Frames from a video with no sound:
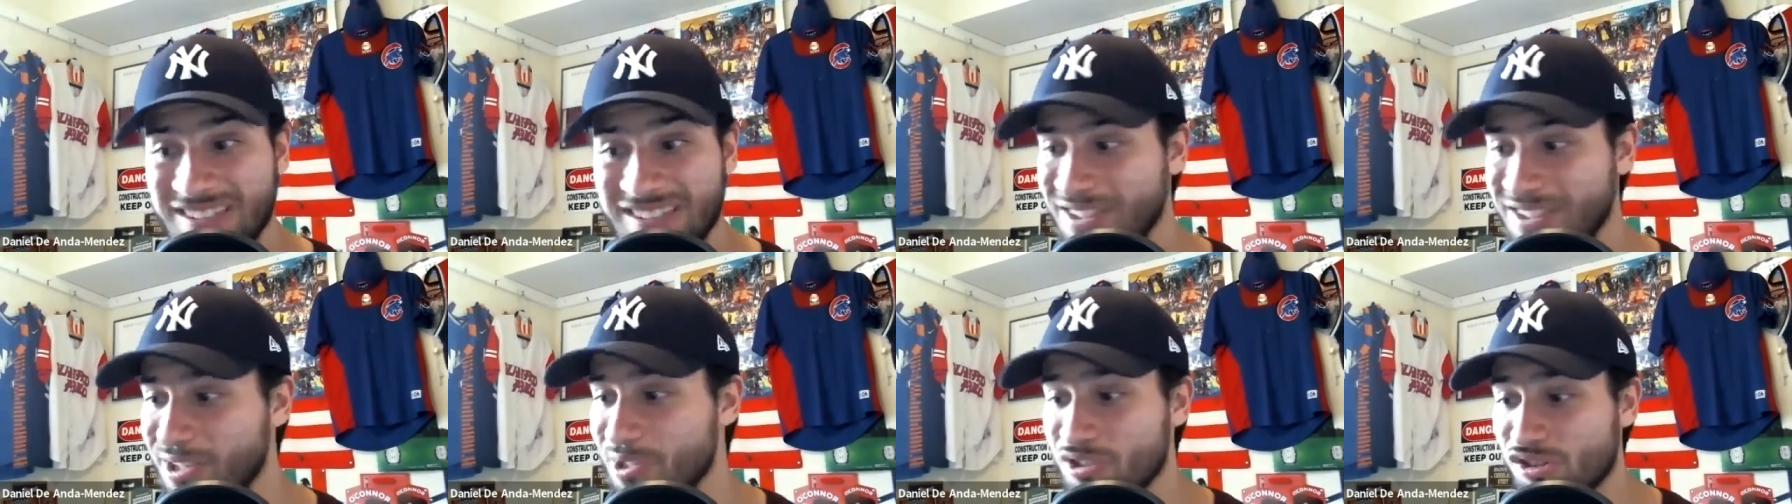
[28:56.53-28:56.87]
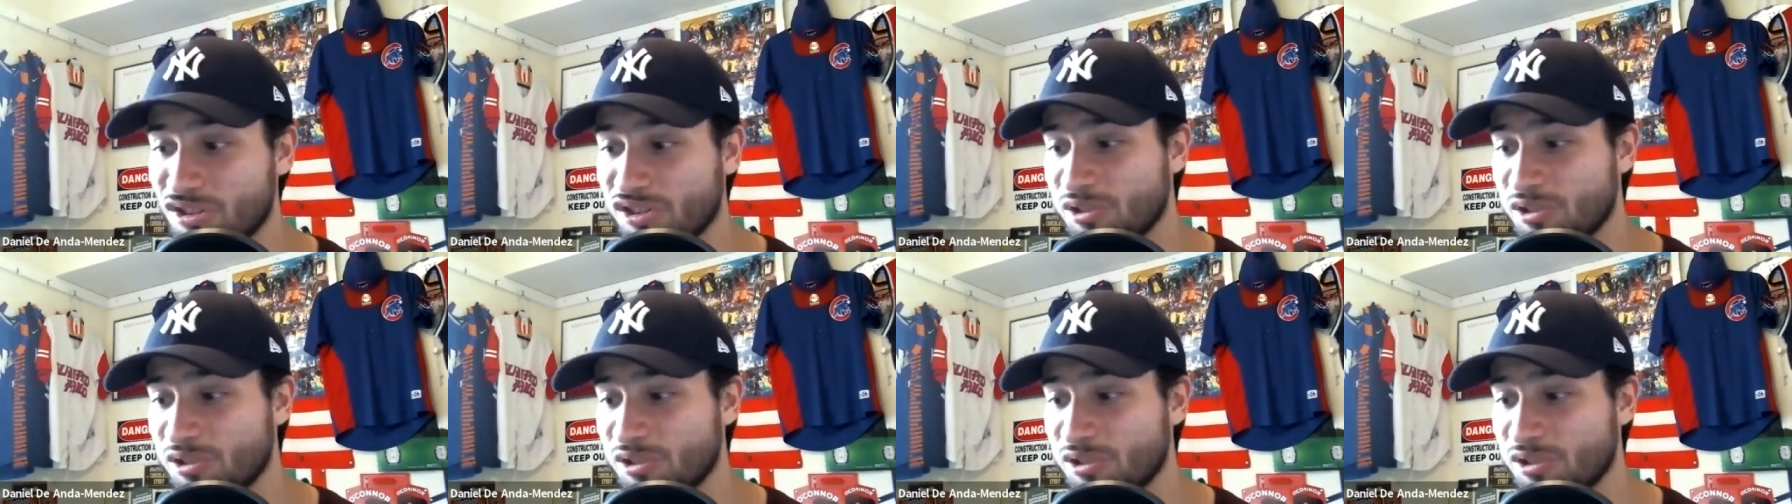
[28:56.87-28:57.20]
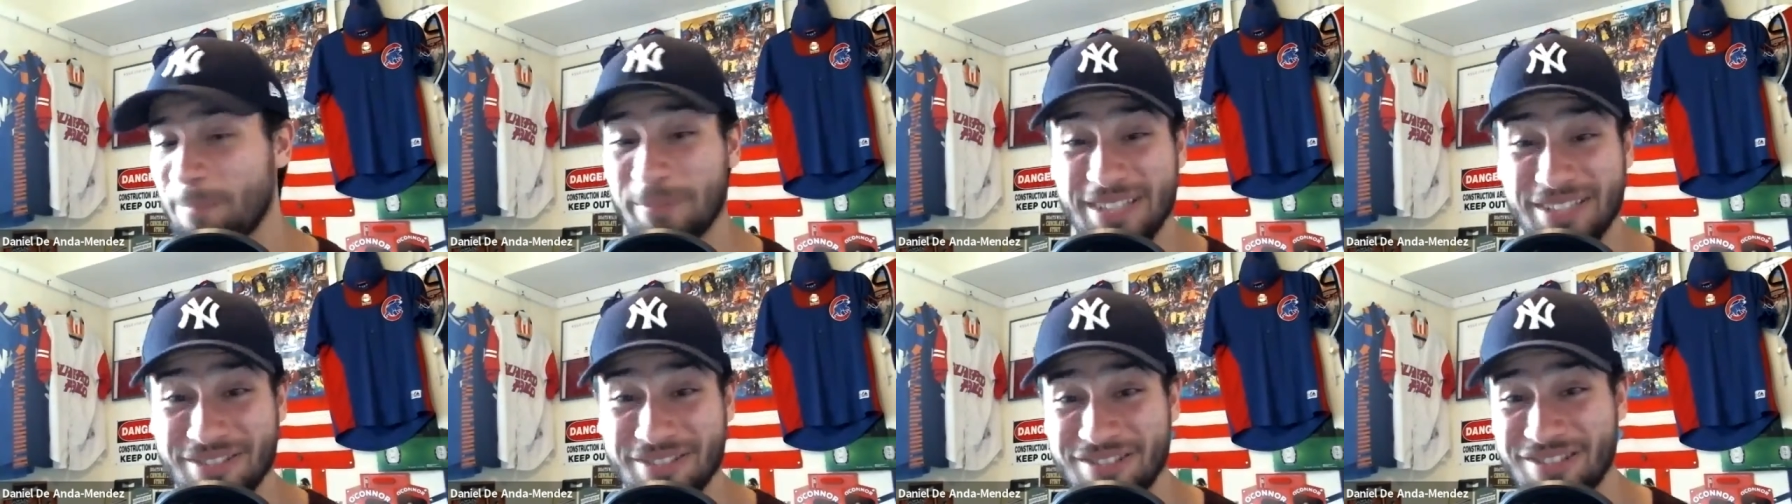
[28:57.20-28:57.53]
Those 3
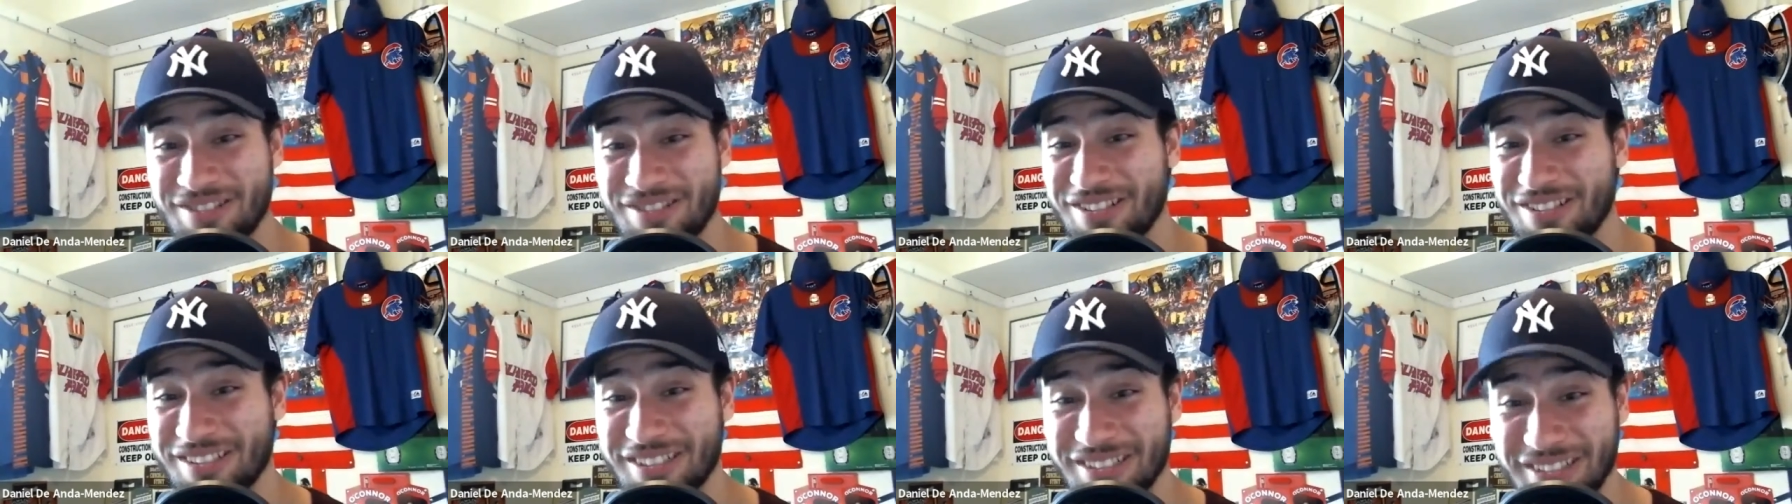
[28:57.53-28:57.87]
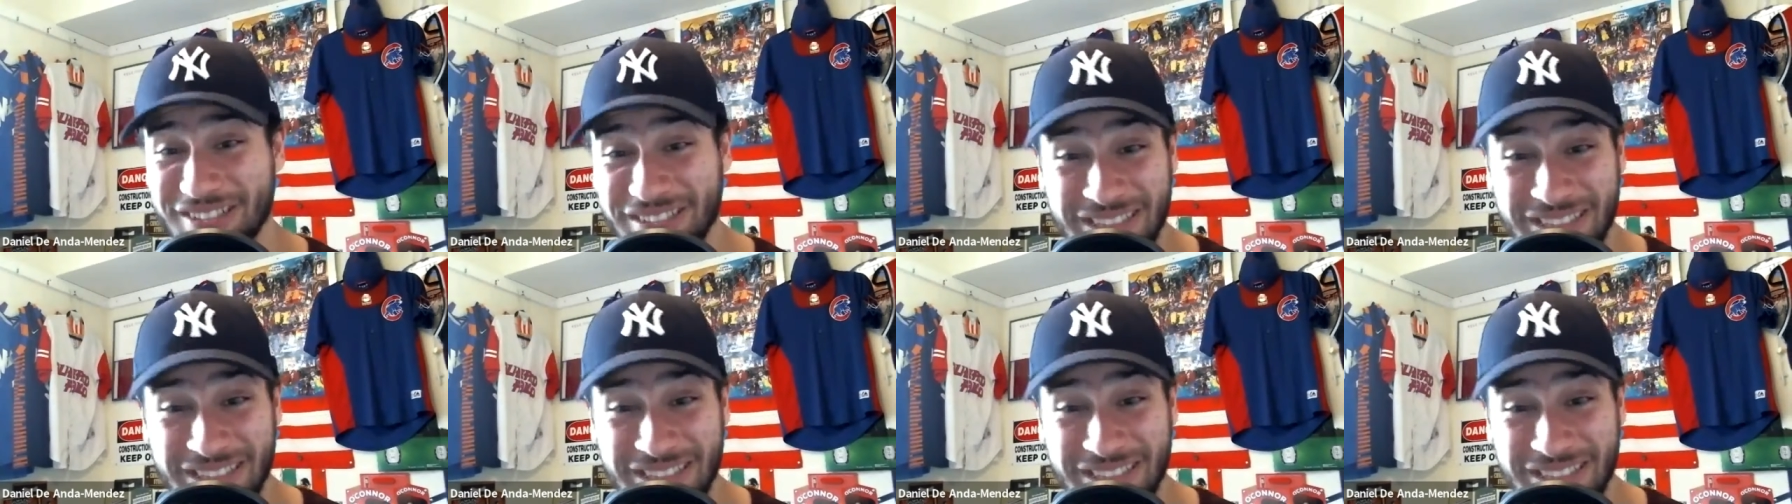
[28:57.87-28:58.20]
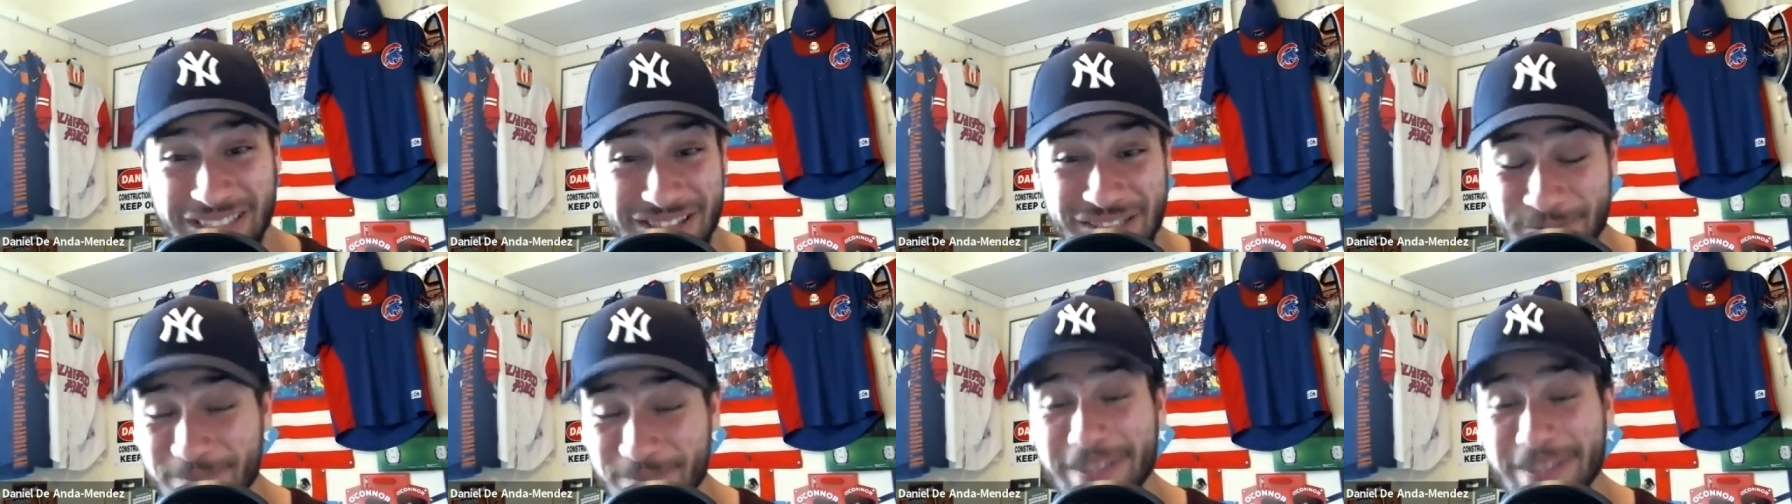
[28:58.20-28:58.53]
pitchers are good
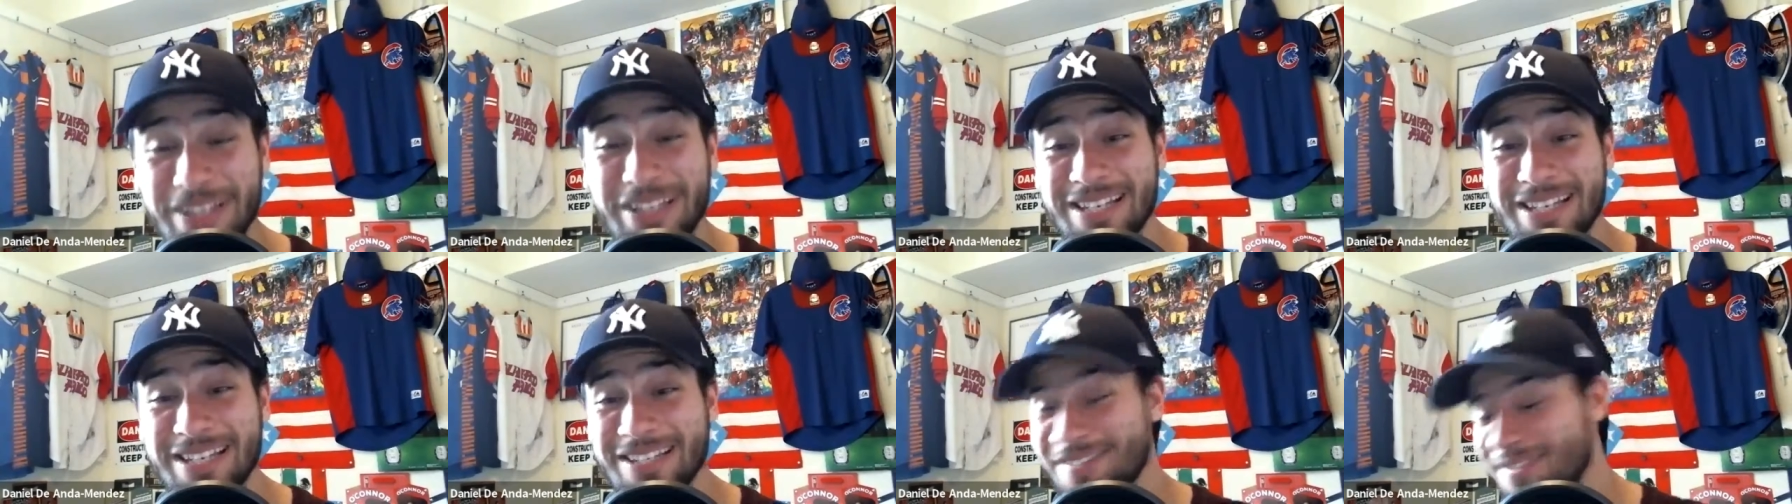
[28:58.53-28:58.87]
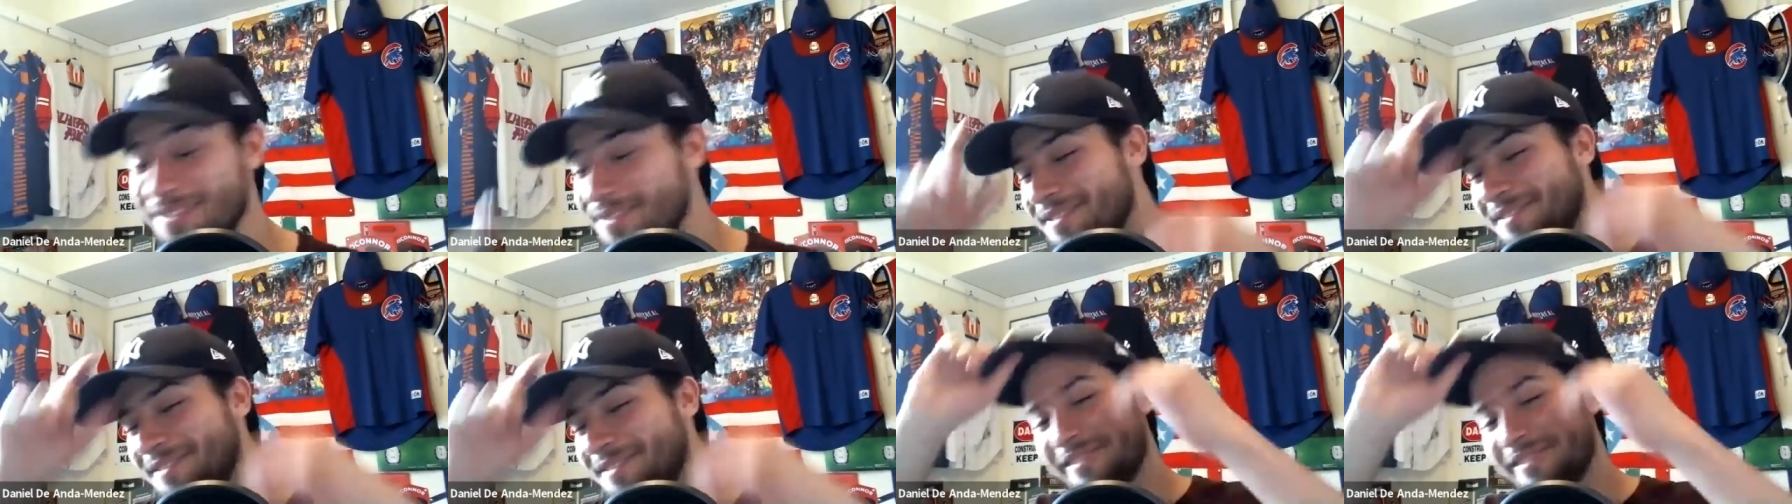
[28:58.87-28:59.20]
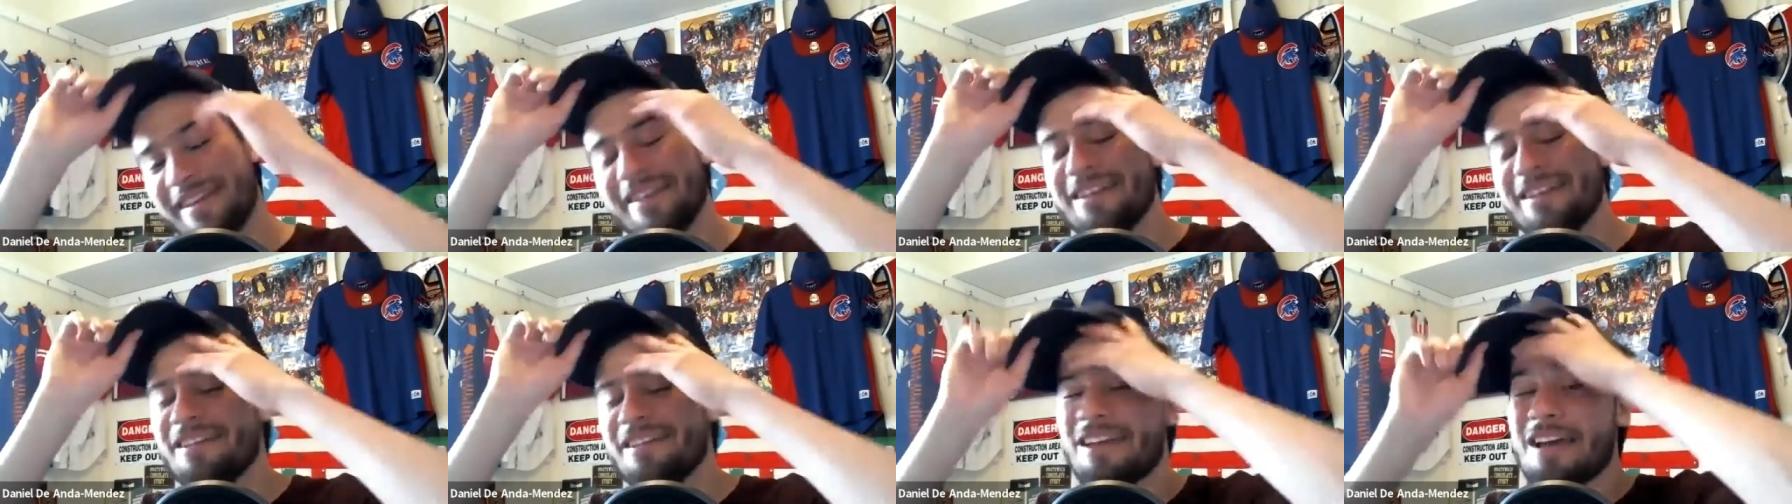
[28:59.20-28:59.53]
enough, man. Those
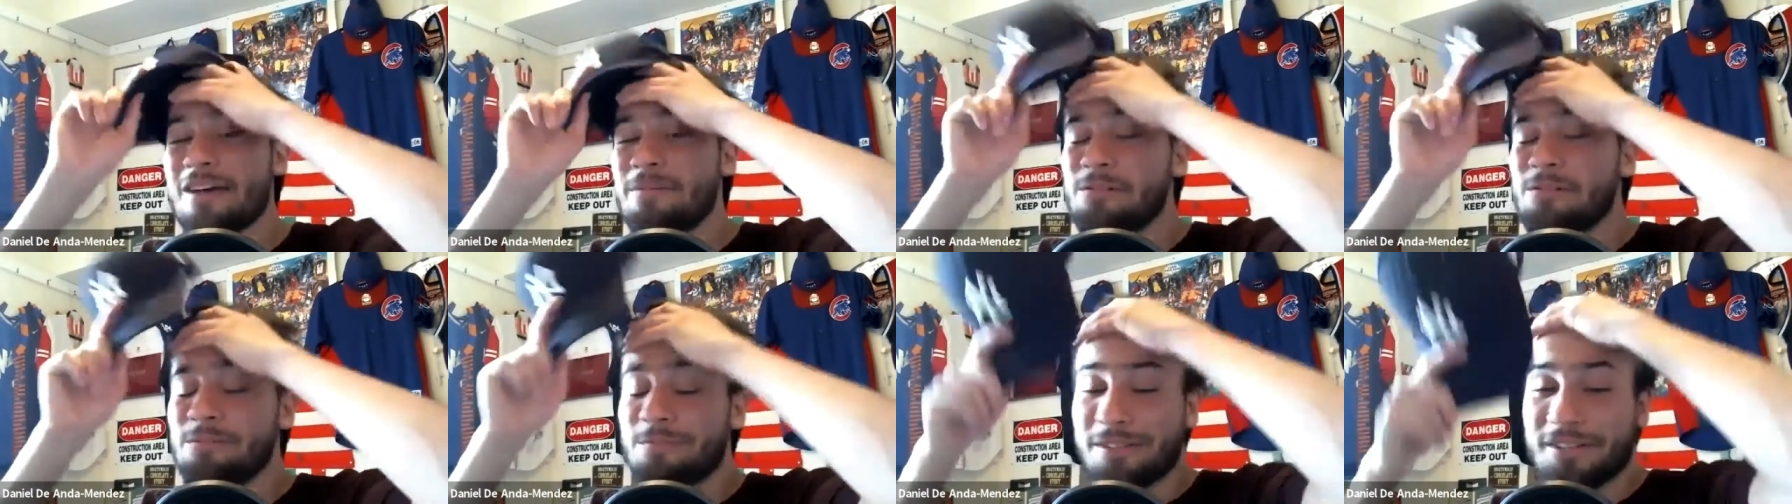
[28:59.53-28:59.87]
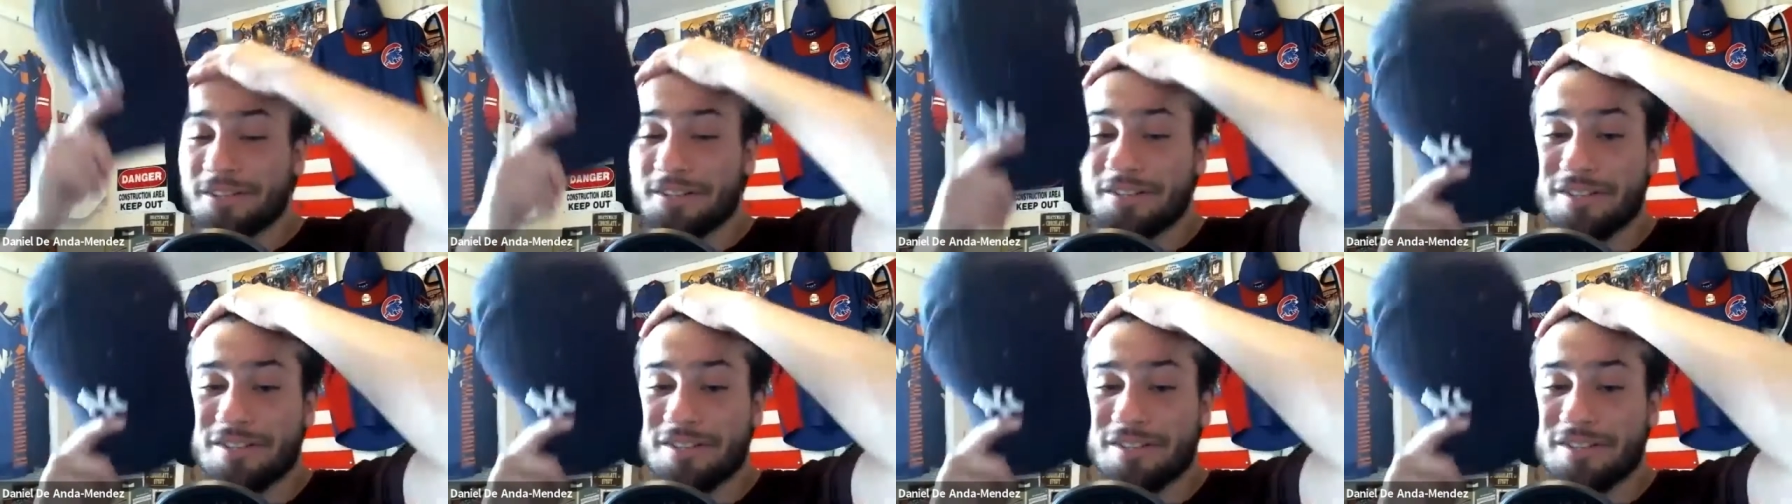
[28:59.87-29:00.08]
MLB The